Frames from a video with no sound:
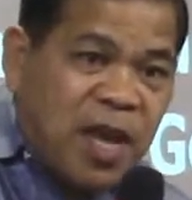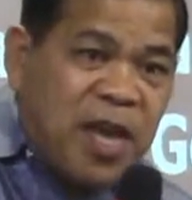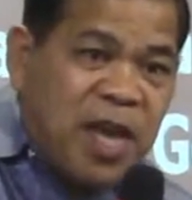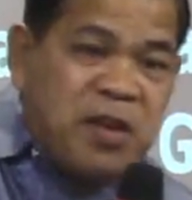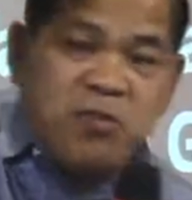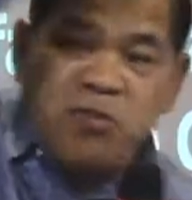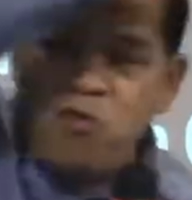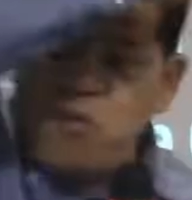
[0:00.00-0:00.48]

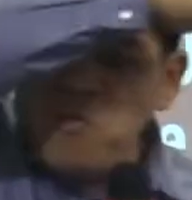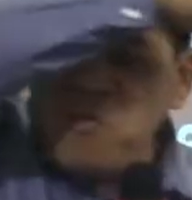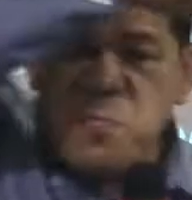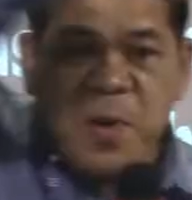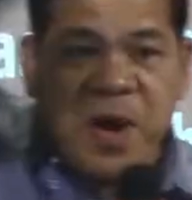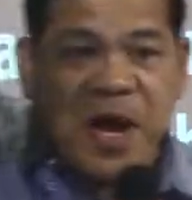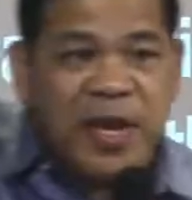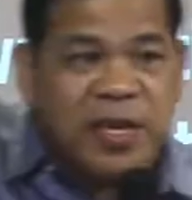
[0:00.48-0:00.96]
and
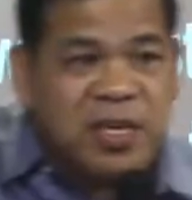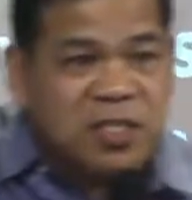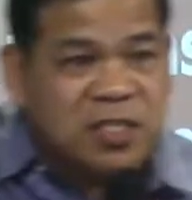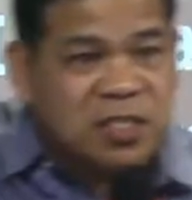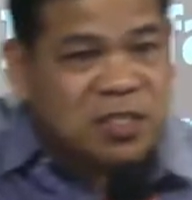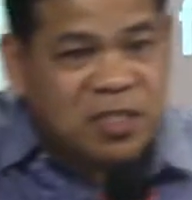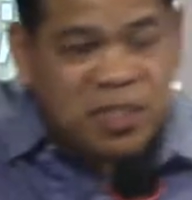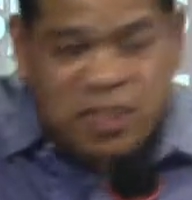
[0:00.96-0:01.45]
nobody
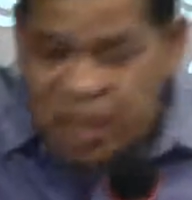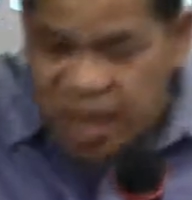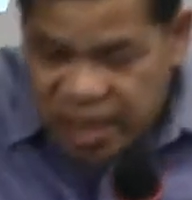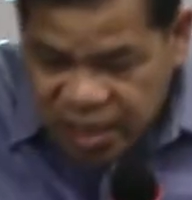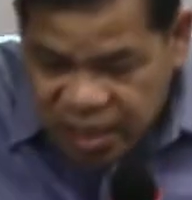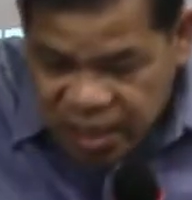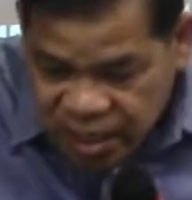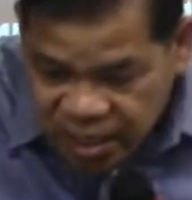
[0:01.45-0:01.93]
is
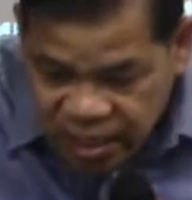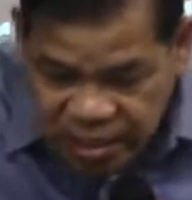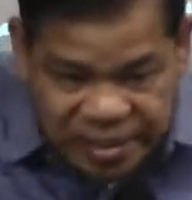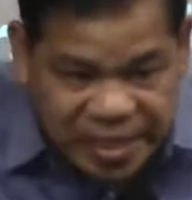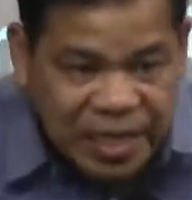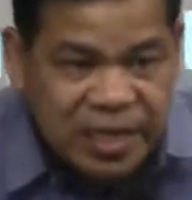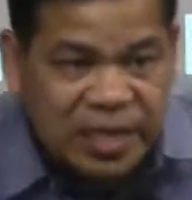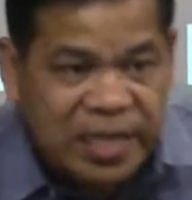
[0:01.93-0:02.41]
taking
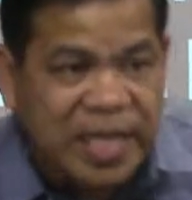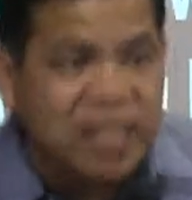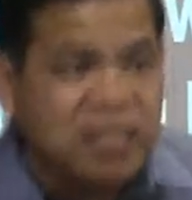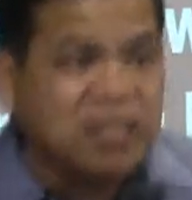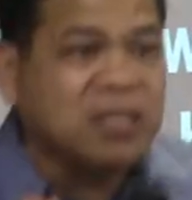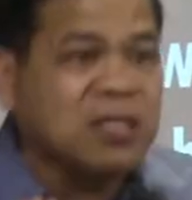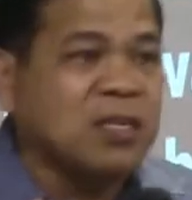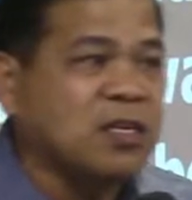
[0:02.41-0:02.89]
the
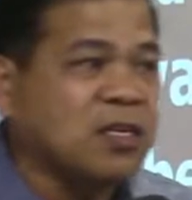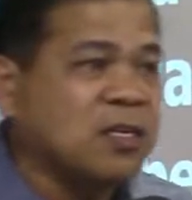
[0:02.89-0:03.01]
lead.